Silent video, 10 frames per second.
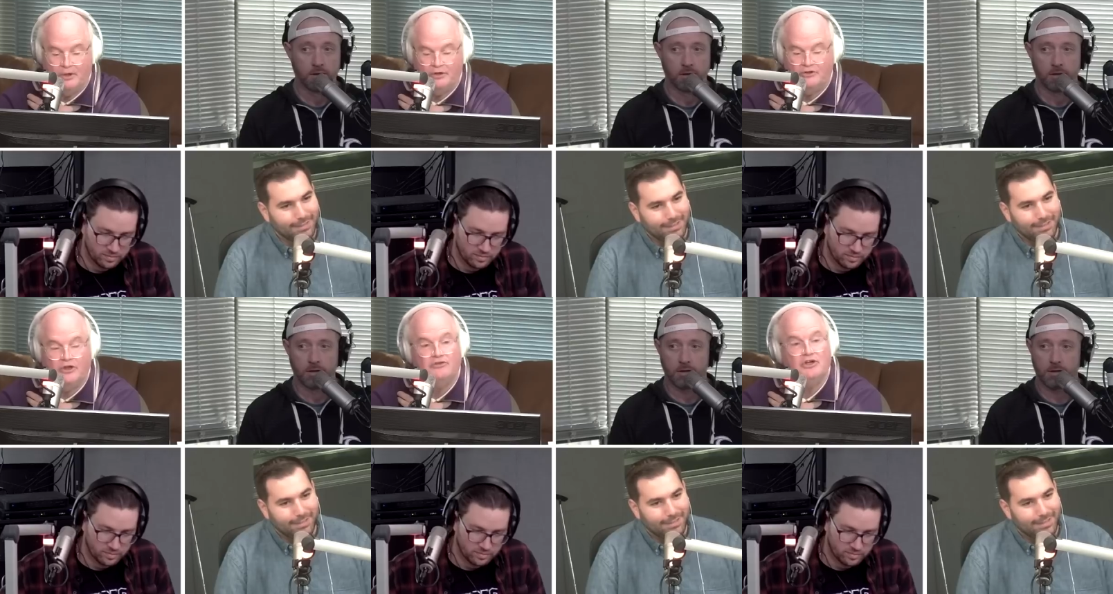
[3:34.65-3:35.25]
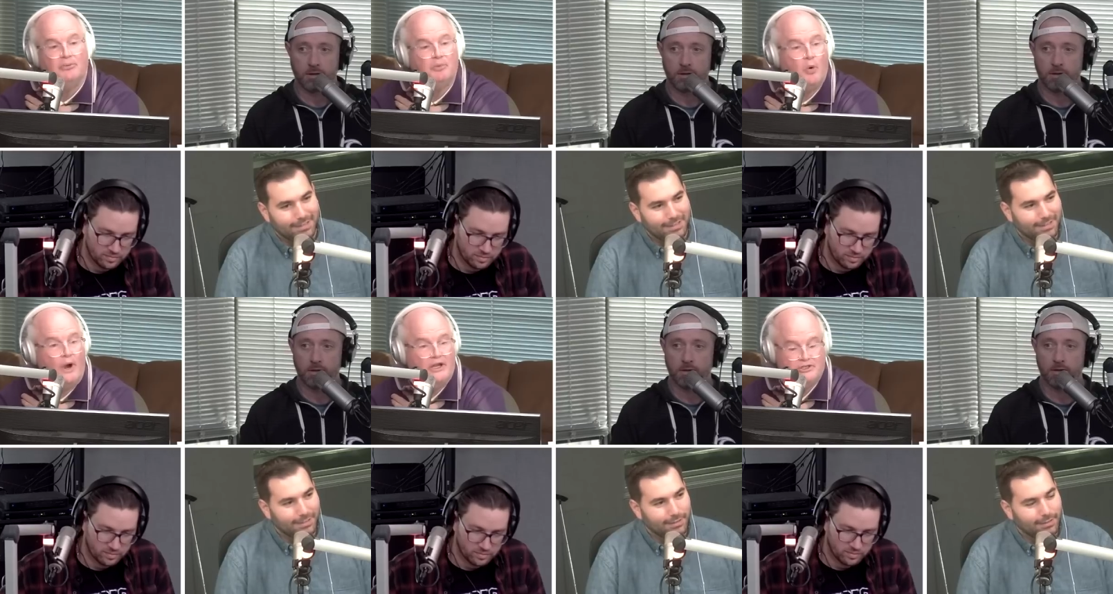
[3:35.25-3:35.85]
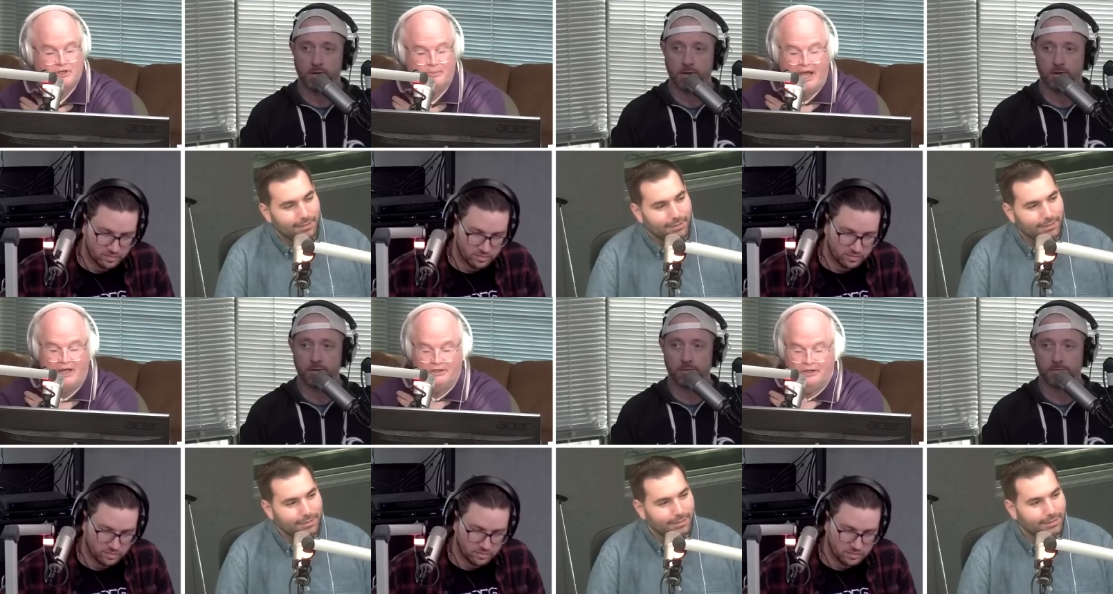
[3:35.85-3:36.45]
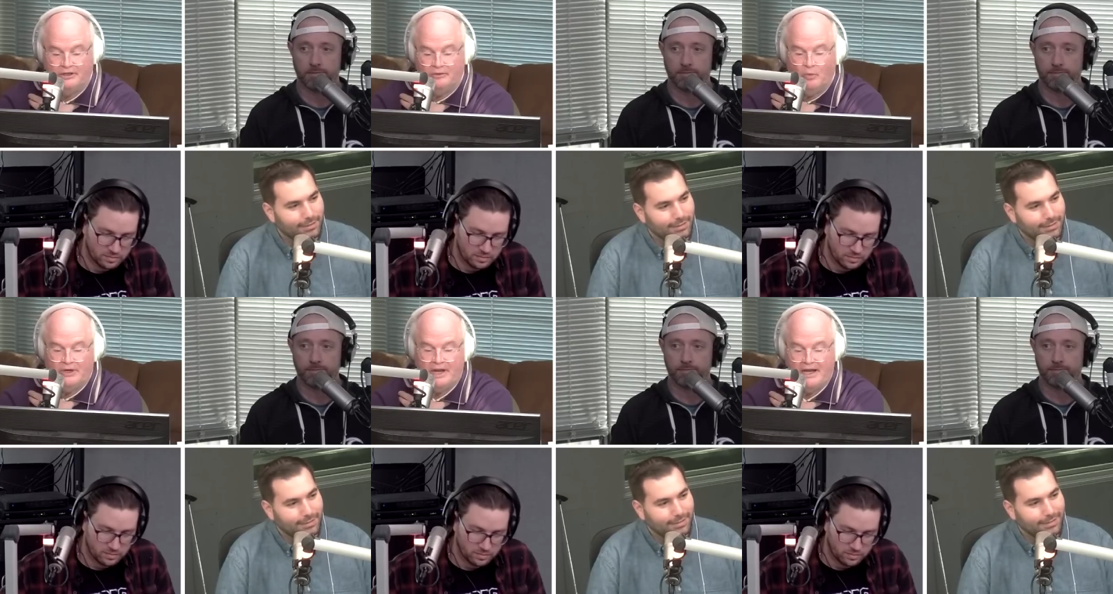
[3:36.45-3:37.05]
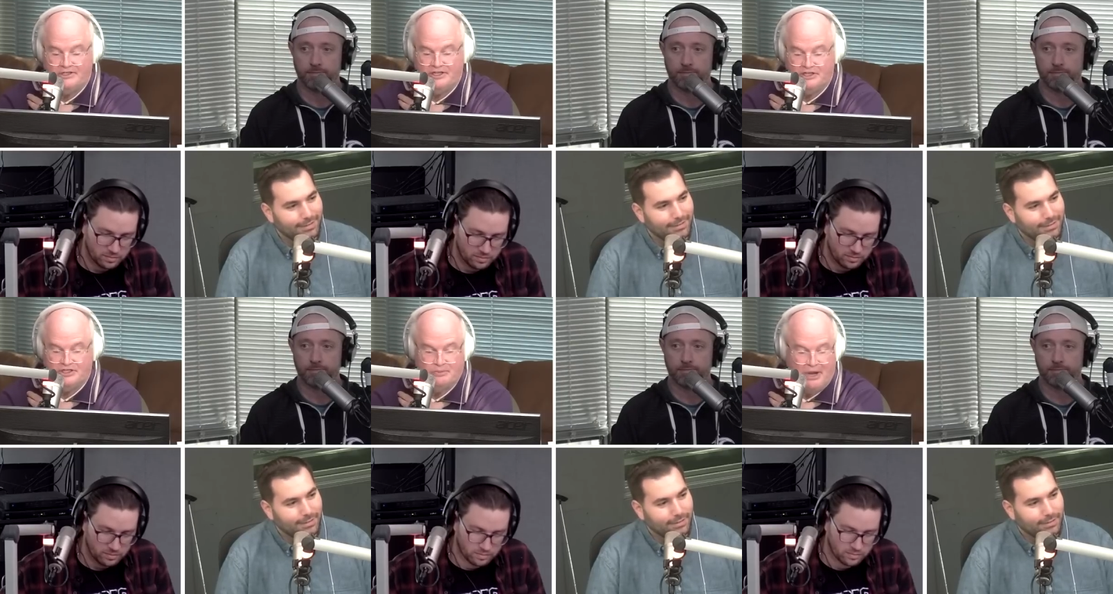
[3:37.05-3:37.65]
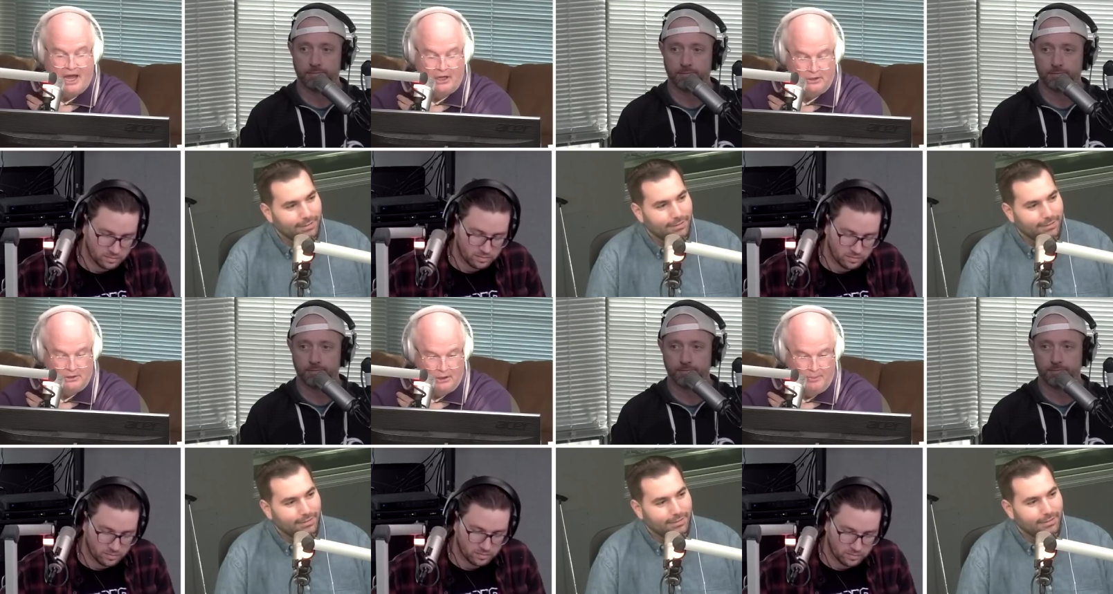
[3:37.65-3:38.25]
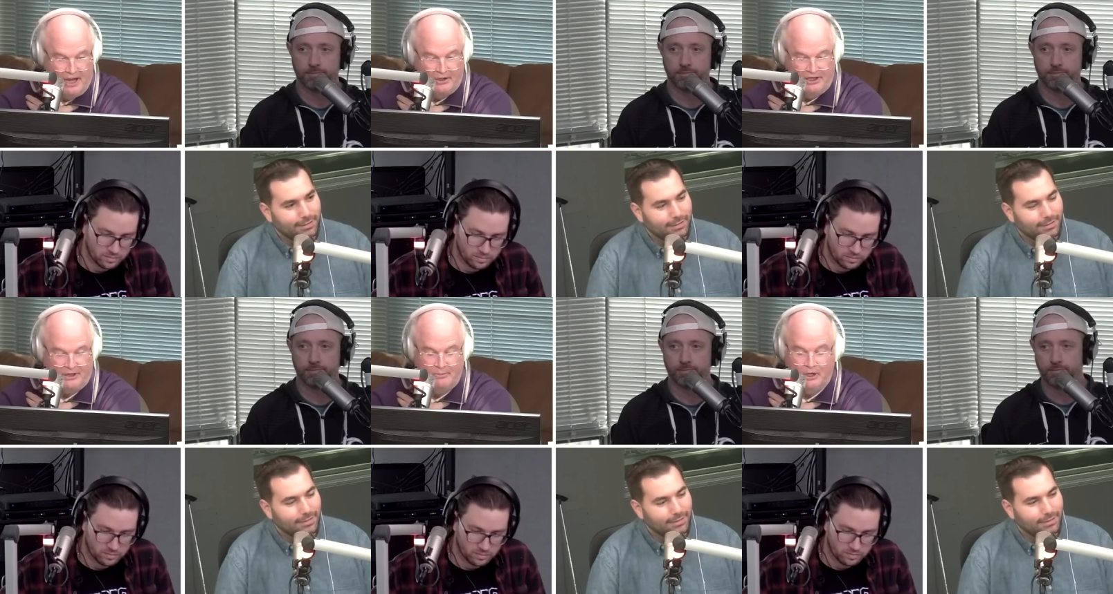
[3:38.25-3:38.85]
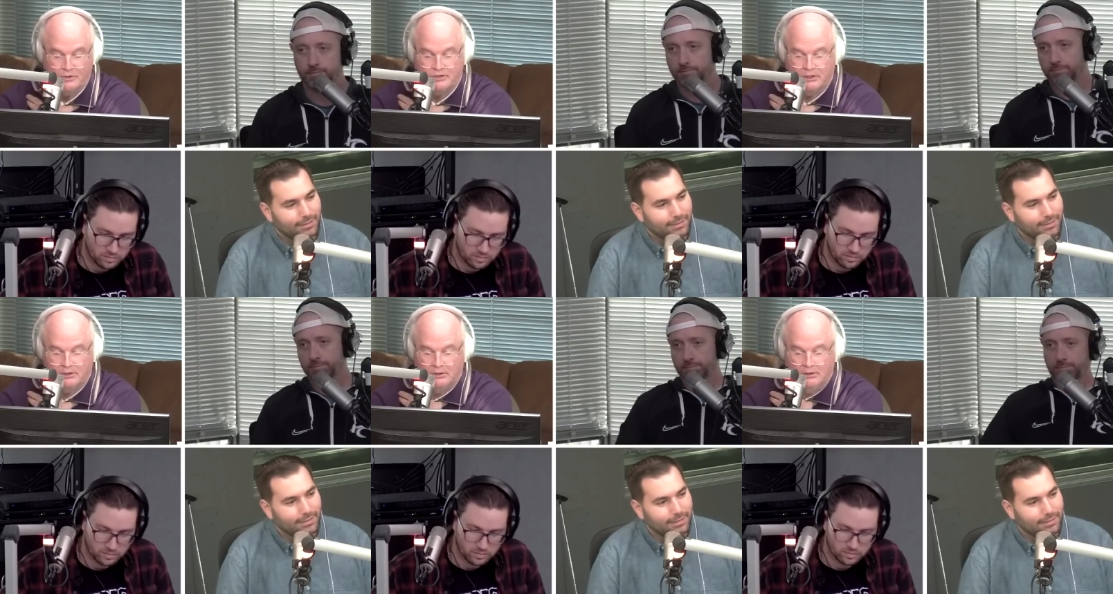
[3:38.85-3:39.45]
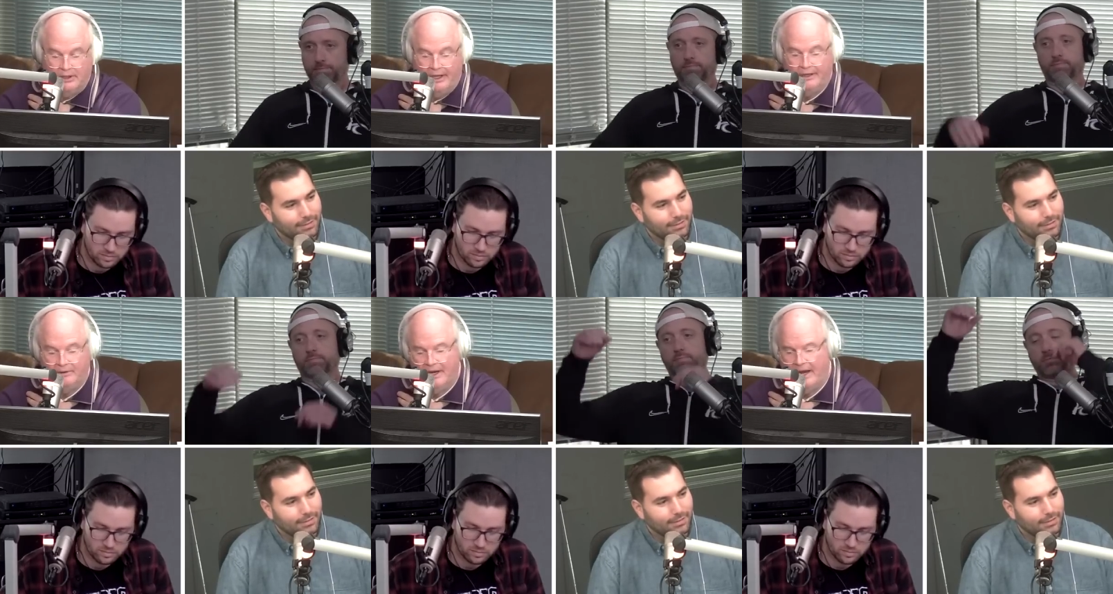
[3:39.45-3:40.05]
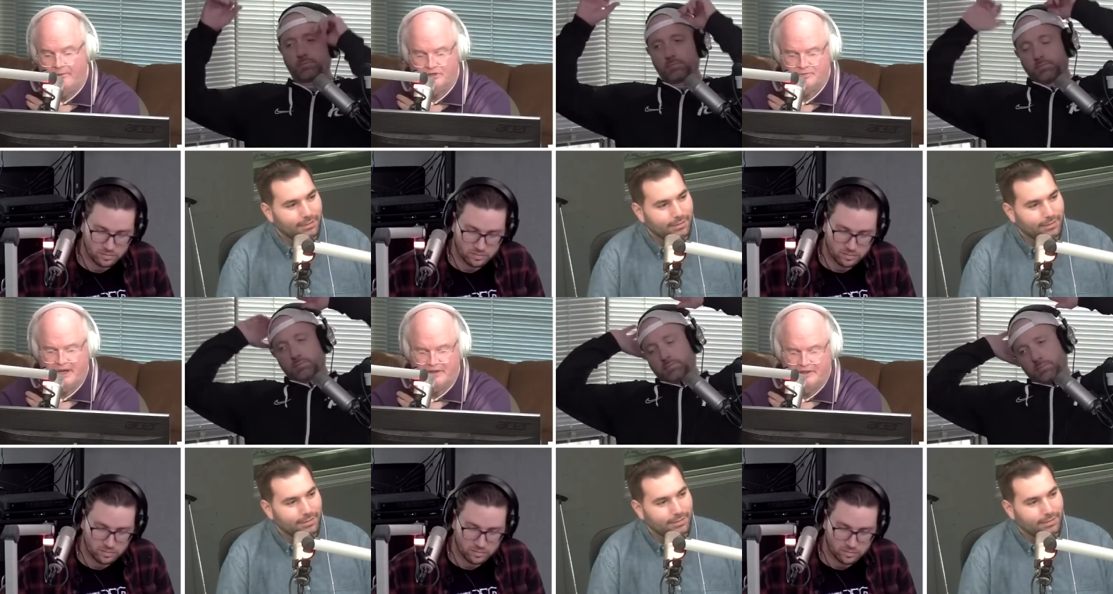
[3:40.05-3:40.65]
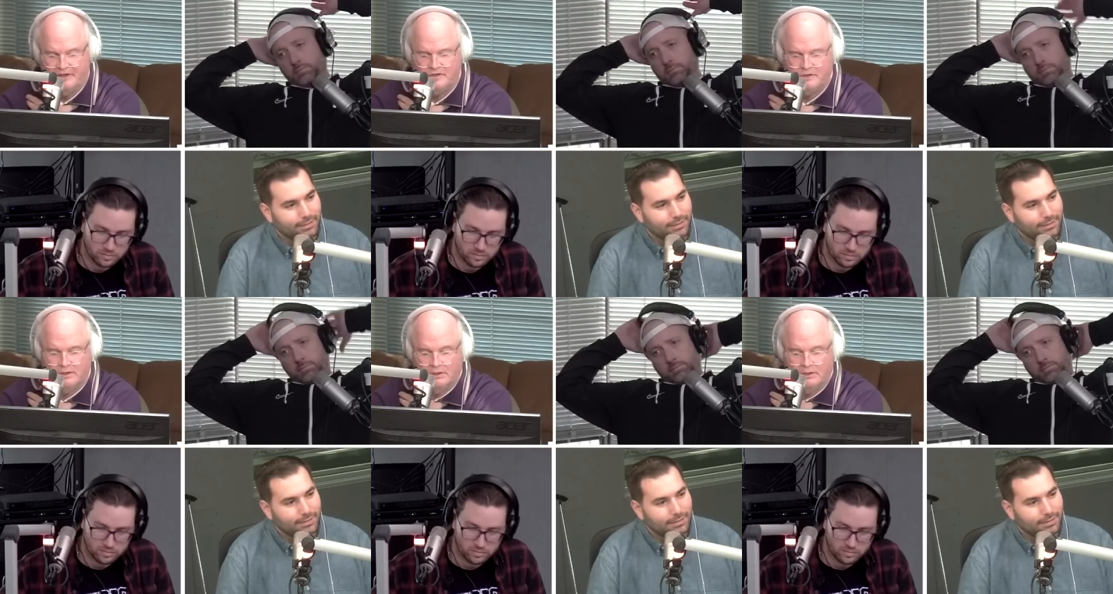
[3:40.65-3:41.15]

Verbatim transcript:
Speaker 1: to, to your points about uh, one guy said this about about Nick Bosa, and I, I respect this.